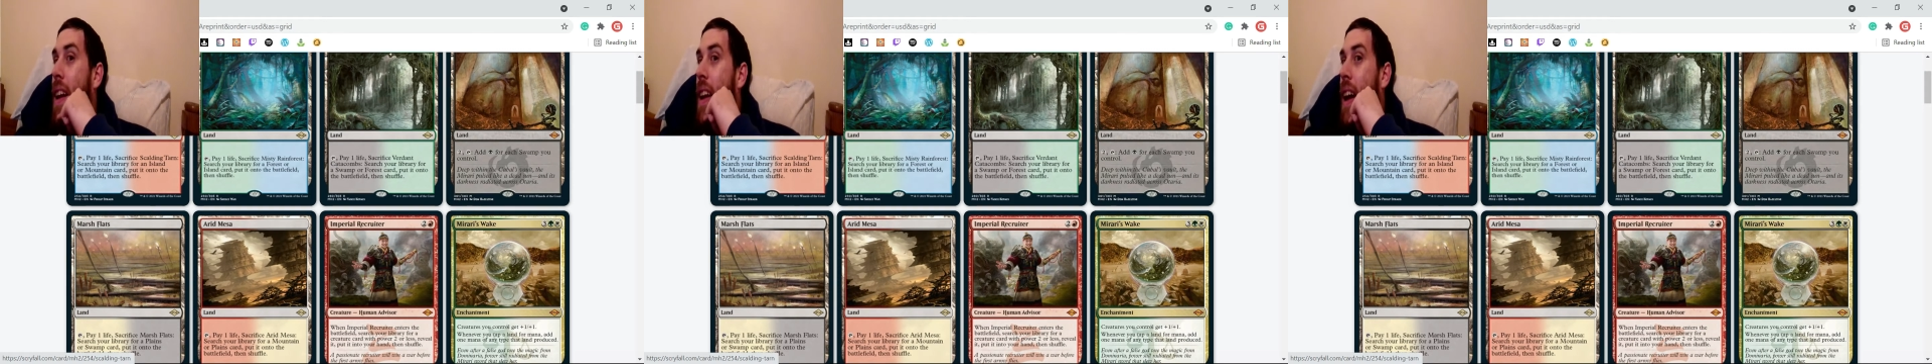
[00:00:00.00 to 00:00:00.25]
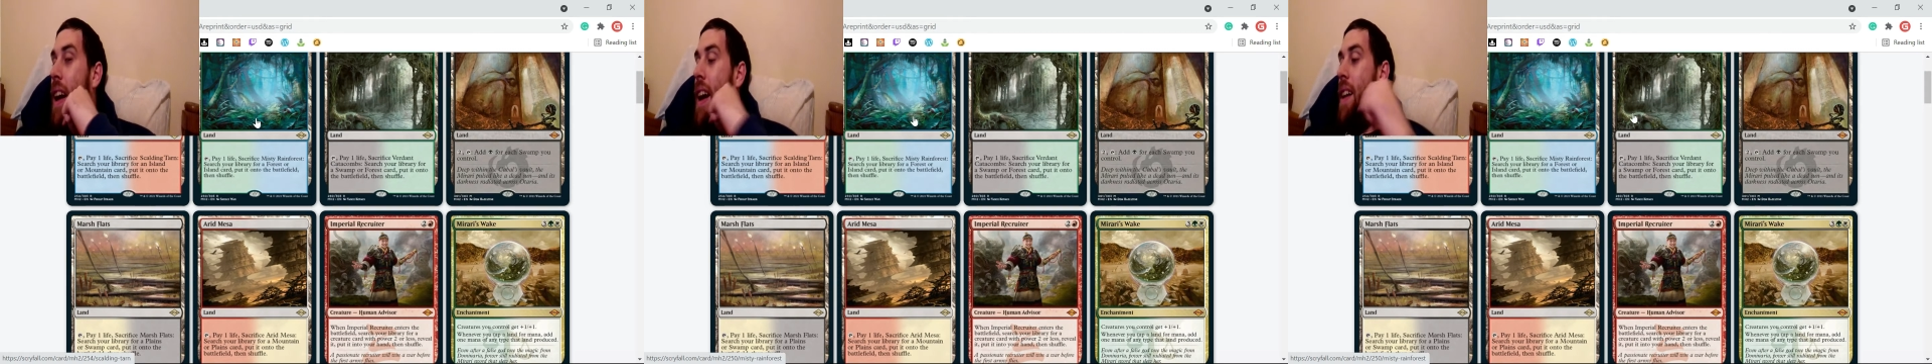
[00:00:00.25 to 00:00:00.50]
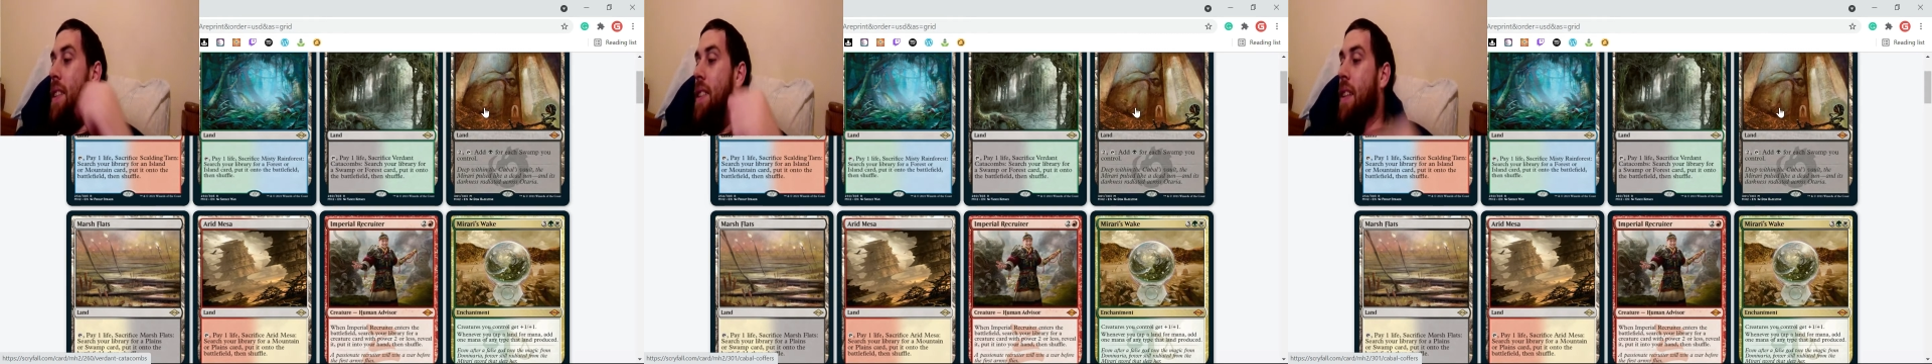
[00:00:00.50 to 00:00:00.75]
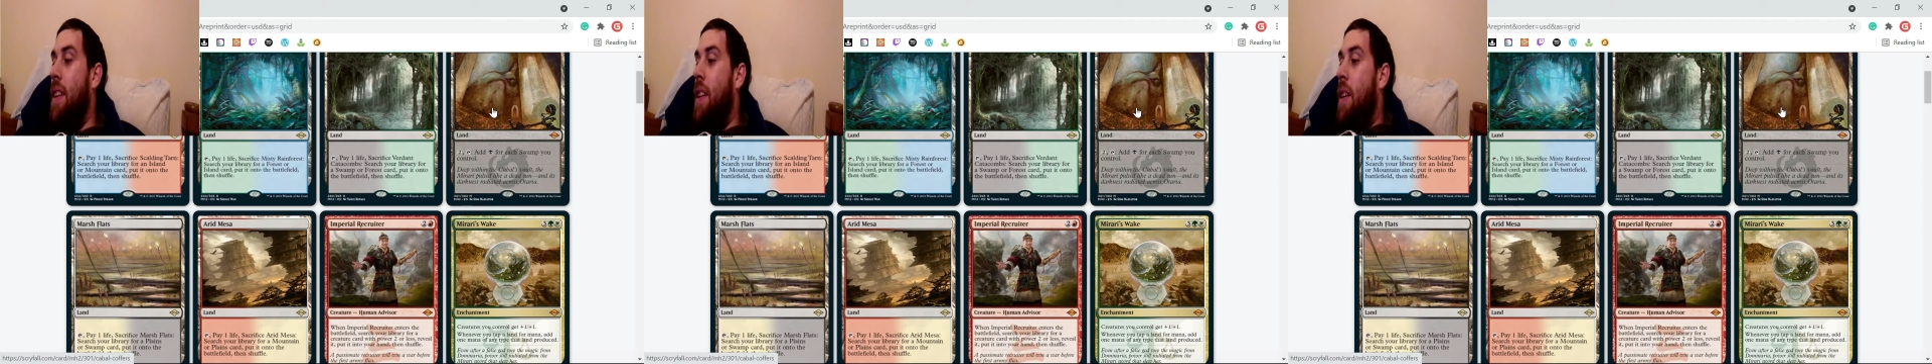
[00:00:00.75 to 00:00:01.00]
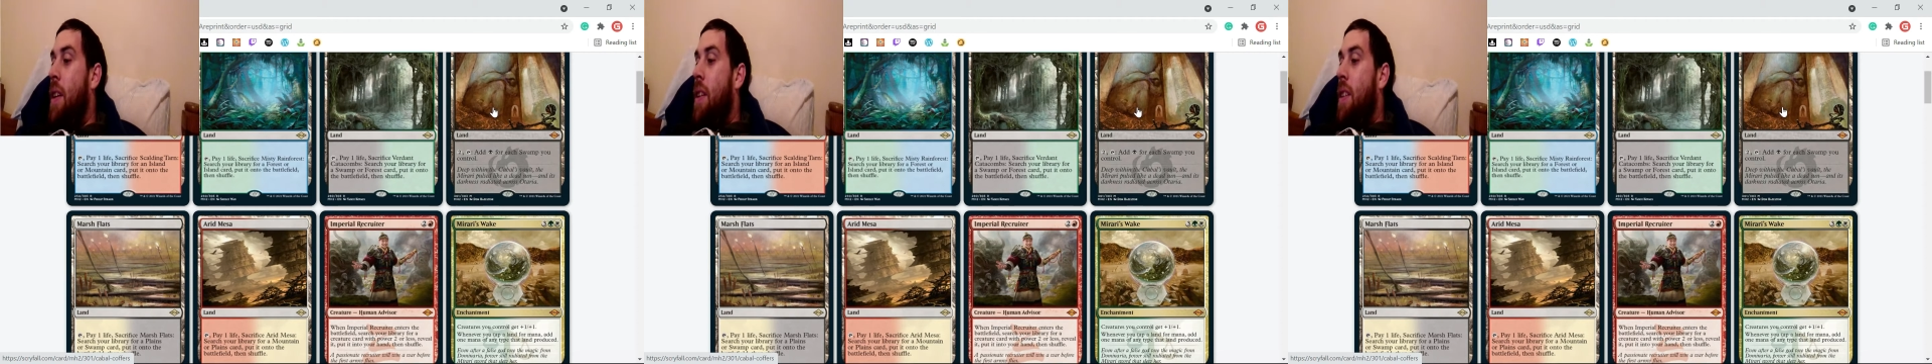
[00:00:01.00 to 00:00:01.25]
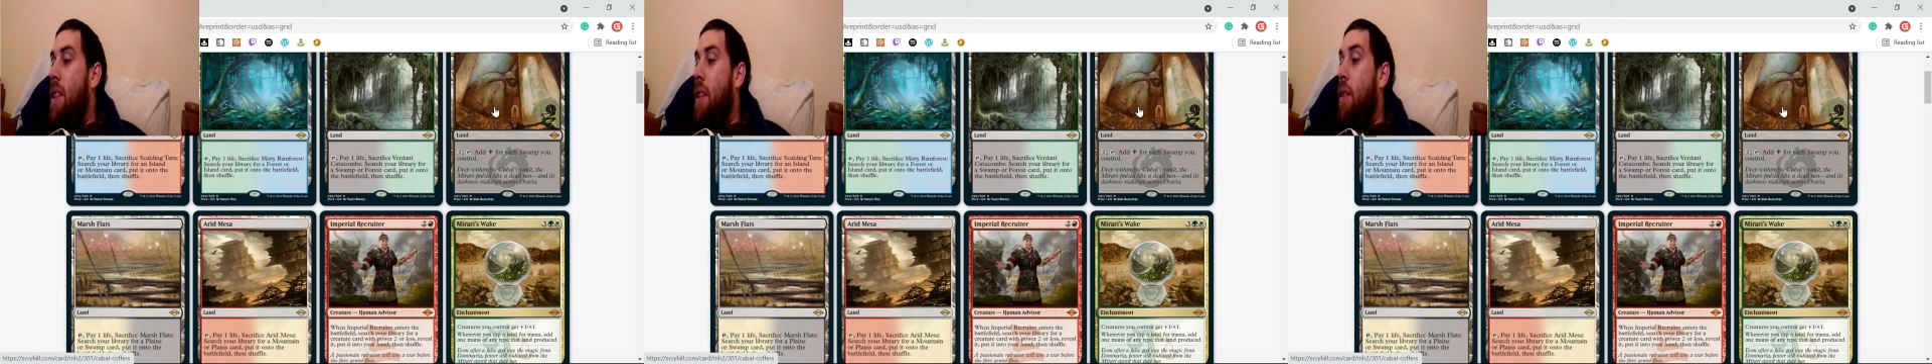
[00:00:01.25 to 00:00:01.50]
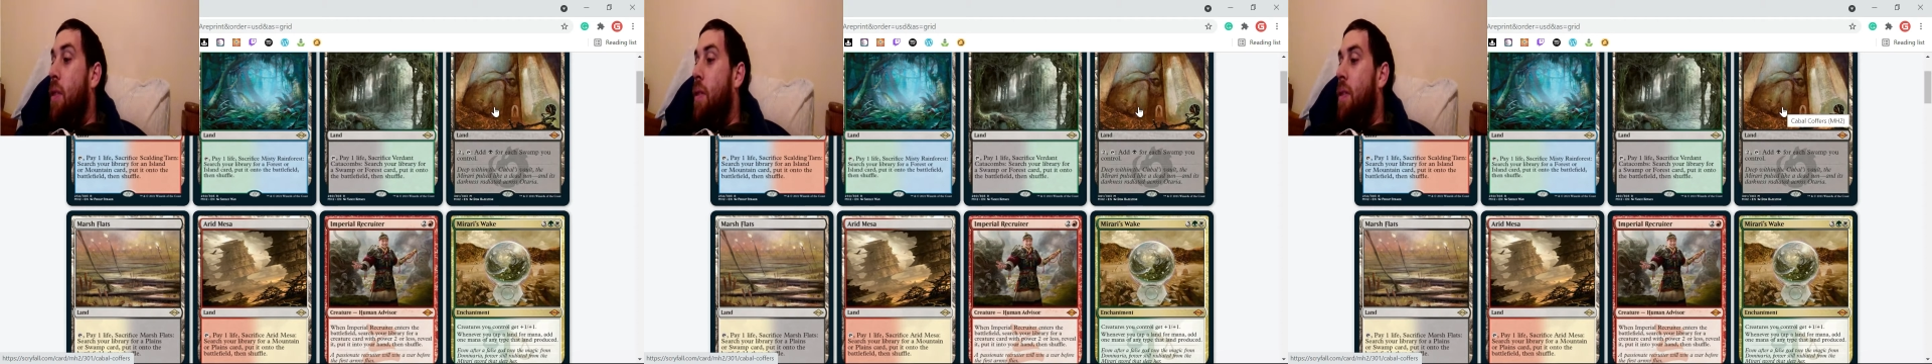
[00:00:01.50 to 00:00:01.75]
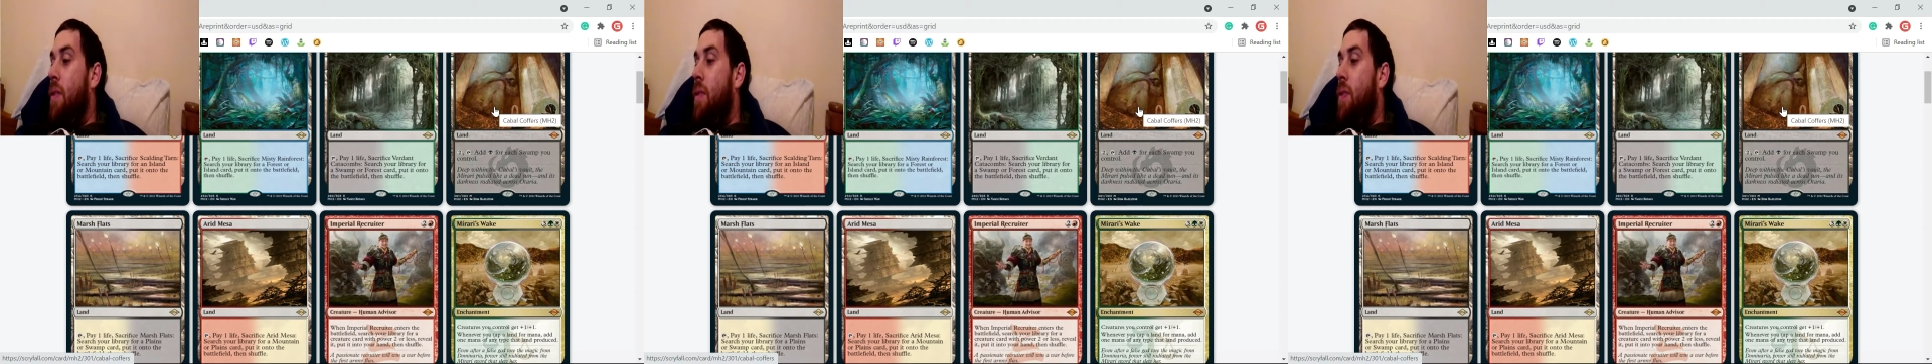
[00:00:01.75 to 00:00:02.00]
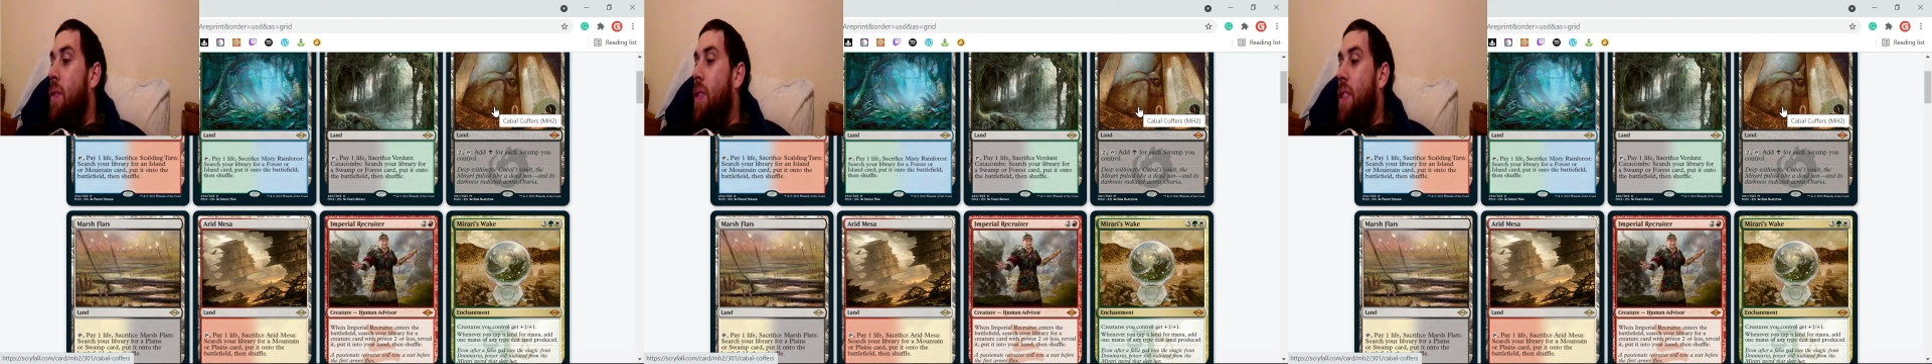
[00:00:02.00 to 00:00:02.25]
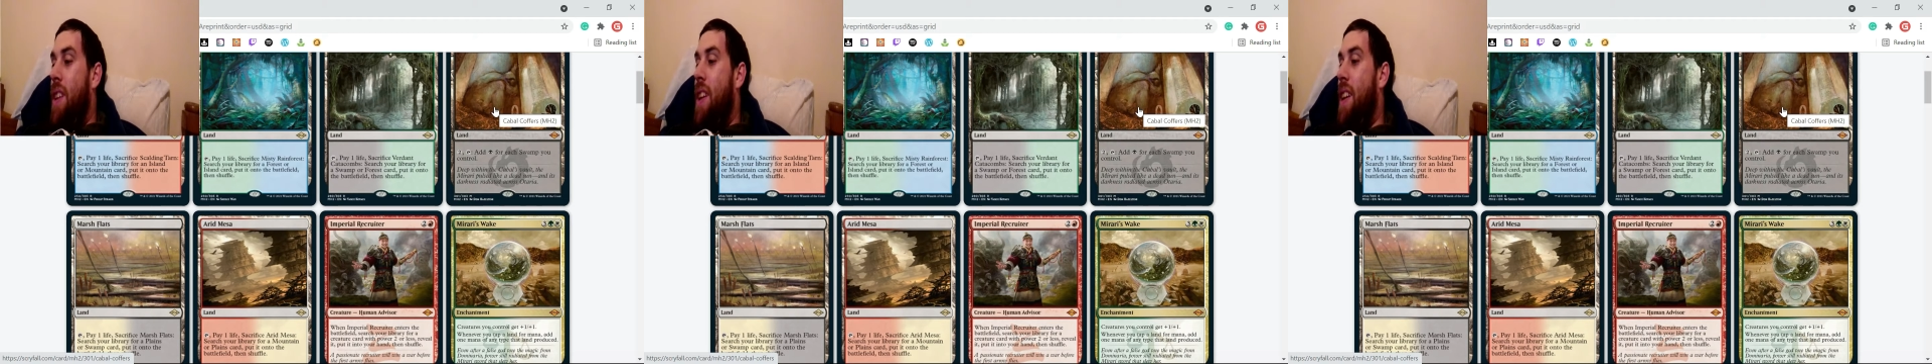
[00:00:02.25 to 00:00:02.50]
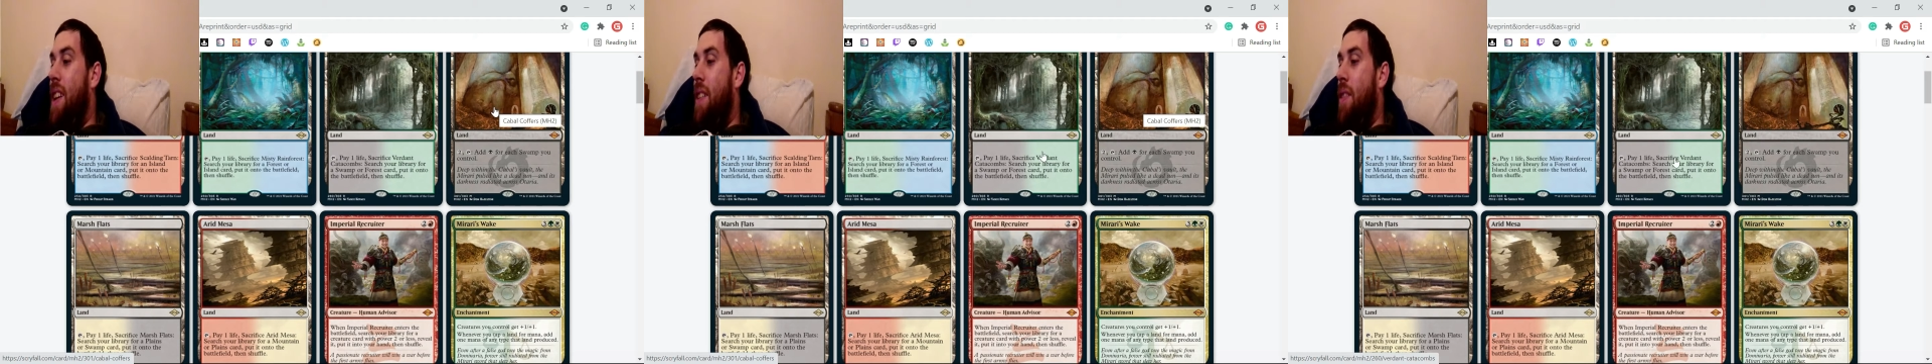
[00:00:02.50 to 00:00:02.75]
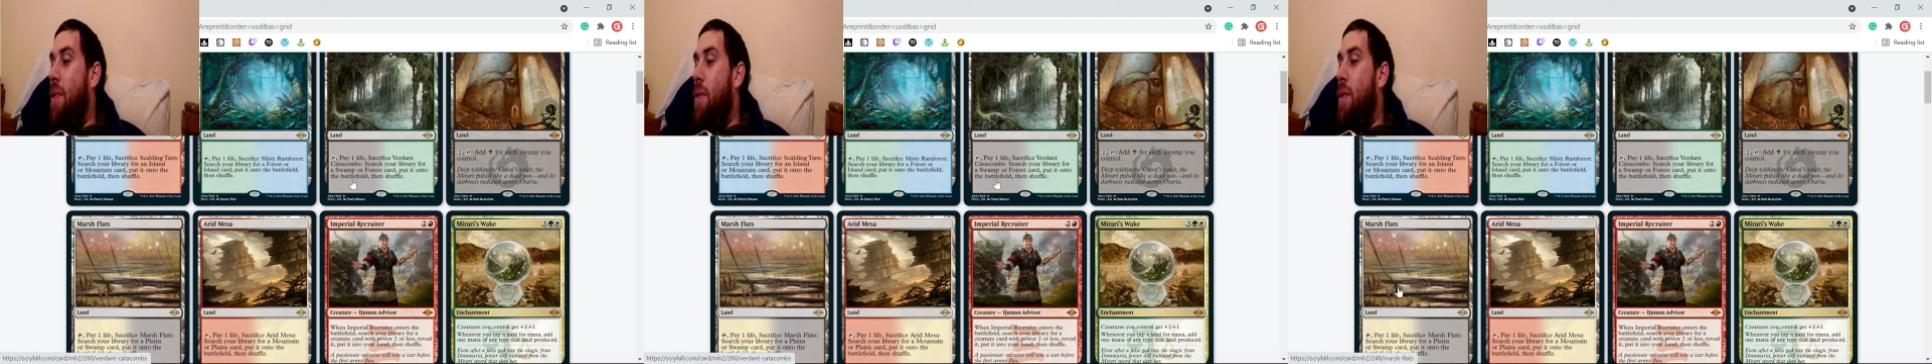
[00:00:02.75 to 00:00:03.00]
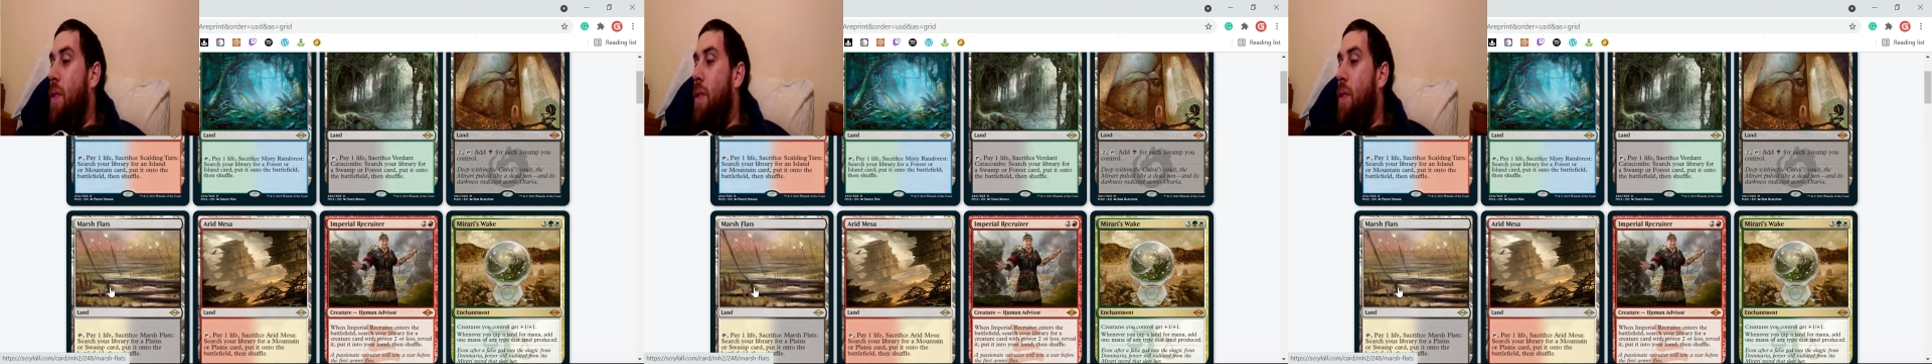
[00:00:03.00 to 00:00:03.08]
8 cards. You know,